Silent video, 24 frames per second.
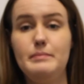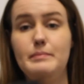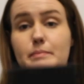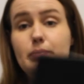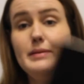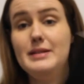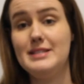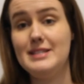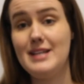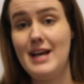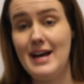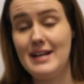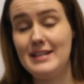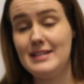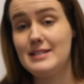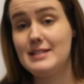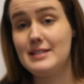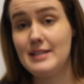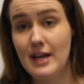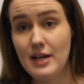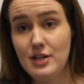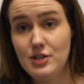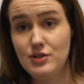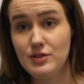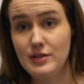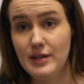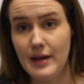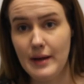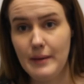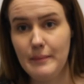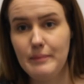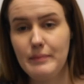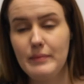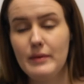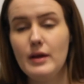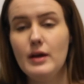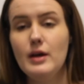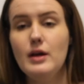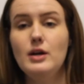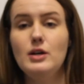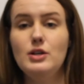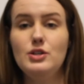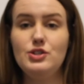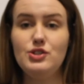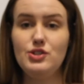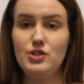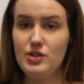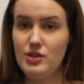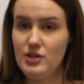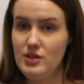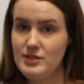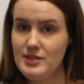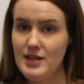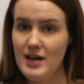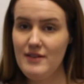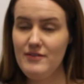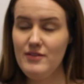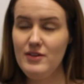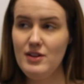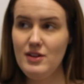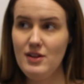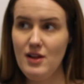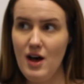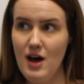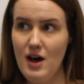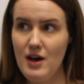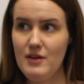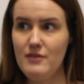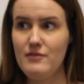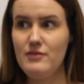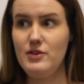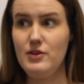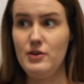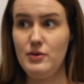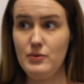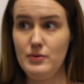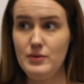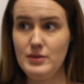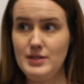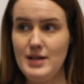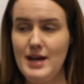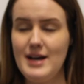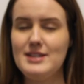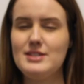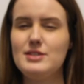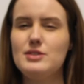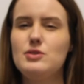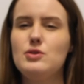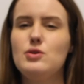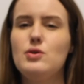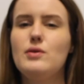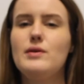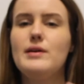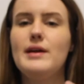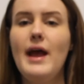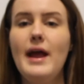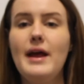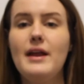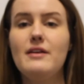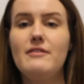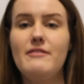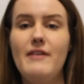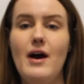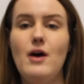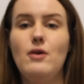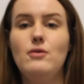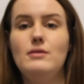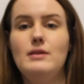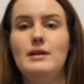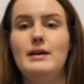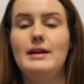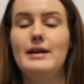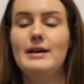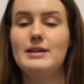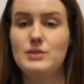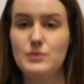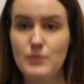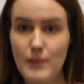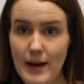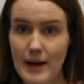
Besides scheduling, journals have a lot of use as a creative outlet as